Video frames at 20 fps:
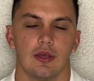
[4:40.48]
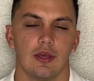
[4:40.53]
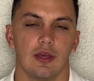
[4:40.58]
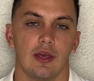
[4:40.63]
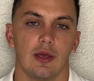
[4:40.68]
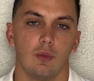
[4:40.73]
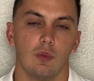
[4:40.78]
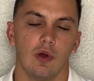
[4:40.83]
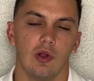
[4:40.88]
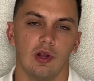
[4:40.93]

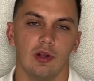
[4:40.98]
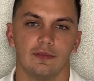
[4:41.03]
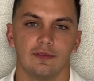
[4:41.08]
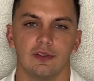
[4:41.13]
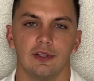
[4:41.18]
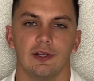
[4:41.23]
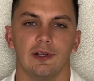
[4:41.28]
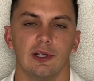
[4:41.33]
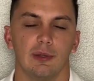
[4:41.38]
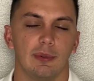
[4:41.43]
And while after
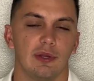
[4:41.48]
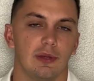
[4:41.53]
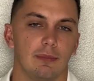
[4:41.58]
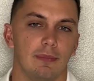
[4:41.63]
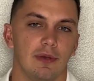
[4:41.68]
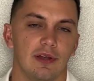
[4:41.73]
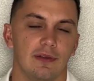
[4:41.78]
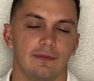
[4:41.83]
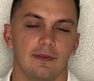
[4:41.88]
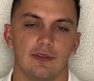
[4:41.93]
hearing about the
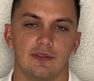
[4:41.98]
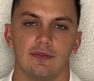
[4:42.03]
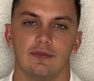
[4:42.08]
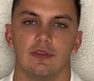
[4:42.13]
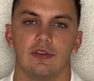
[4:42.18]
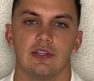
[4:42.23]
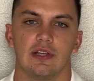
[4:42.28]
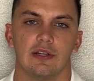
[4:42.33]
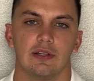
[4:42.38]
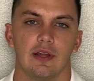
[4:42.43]
benefits of the
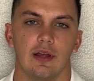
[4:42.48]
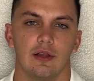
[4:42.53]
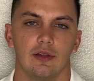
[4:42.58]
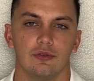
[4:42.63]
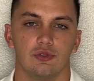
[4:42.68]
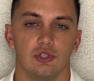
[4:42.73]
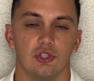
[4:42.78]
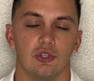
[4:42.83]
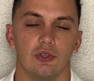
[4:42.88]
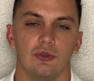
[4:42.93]

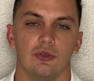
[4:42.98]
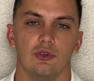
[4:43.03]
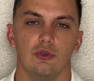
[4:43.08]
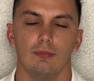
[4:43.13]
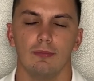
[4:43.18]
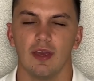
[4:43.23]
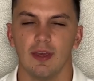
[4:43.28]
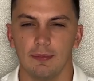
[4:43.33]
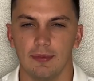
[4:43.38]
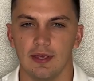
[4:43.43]
technology, you
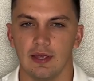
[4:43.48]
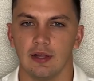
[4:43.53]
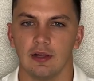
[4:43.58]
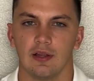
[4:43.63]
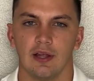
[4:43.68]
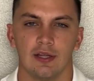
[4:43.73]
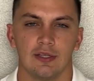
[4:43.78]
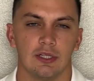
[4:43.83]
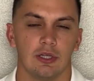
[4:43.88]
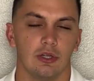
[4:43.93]
may be
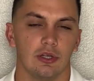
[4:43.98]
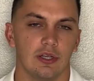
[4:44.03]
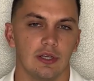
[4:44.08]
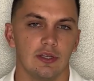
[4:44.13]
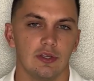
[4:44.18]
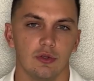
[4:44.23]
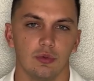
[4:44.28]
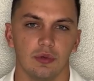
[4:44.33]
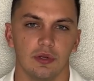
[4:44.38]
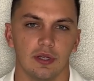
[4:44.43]
inclined to look
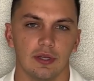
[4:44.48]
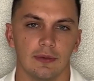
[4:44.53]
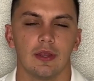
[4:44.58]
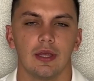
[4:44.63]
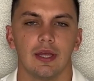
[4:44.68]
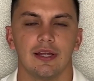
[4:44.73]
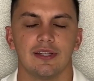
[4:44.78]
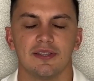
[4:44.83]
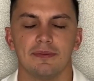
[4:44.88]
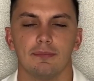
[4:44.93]
into it,
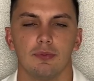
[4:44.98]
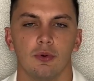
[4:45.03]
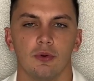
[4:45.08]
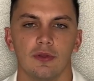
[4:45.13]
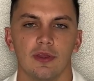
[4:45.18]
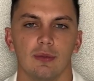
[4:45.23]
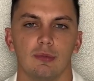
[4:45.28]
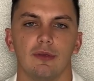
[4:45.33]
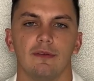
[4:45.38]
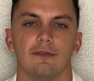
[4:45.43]
it's
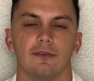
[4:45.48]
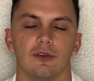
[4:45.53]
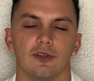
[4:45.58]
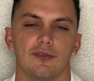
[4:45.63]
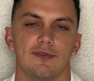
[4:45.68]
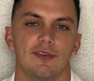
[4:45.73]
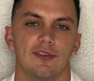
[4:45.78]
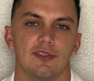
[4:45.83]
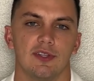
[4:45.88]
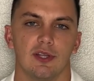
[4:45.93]
important that we
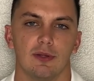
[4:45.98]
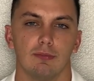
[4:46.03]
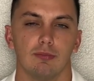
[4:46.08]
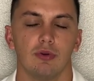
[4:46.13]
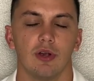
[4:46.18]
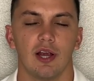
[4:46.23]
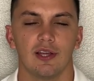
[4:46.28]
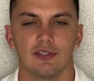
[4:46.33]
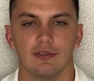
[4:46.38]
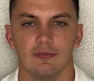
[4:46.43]
first visit the
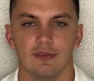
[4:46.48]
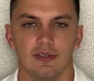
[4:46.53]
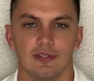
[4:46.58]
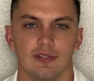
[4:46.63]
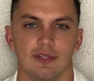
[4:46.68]
price of this